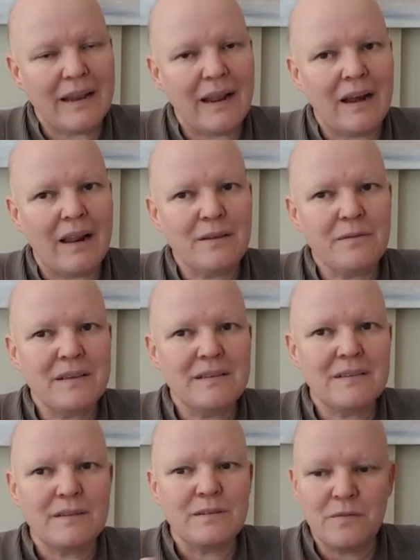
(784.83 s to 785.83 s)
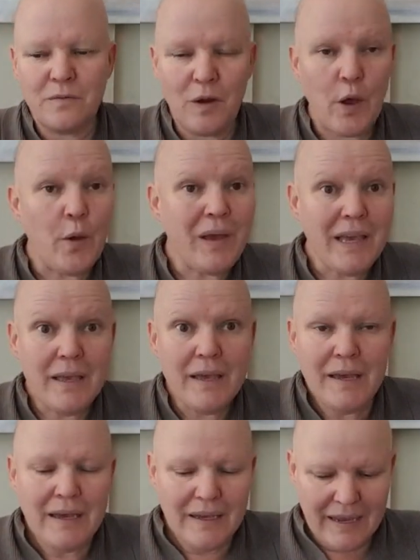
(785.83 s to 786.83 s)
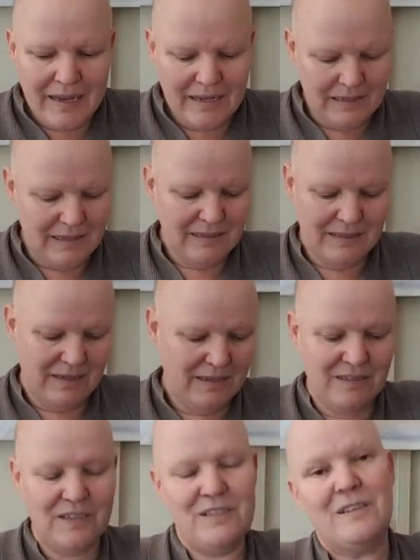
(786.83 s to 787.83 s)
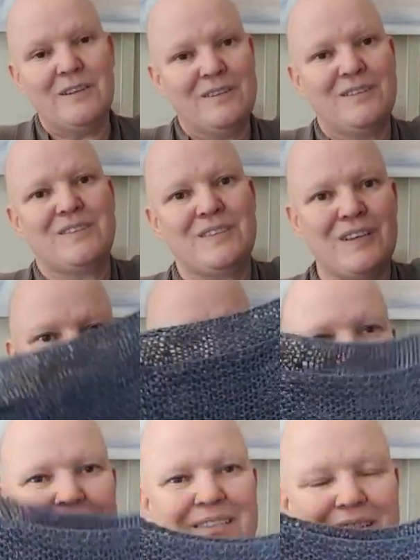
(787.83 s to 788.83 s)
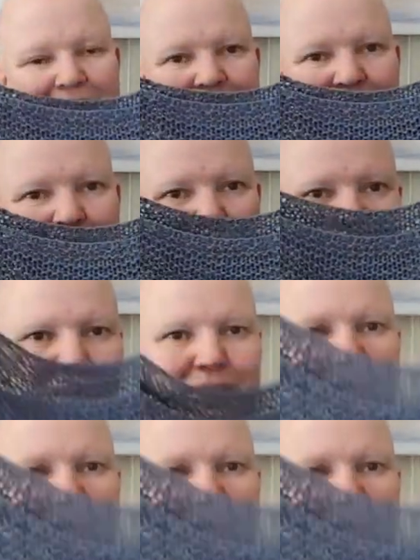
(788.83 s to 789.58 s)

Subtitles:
And I like things that's flowy. And this just looks so nice together.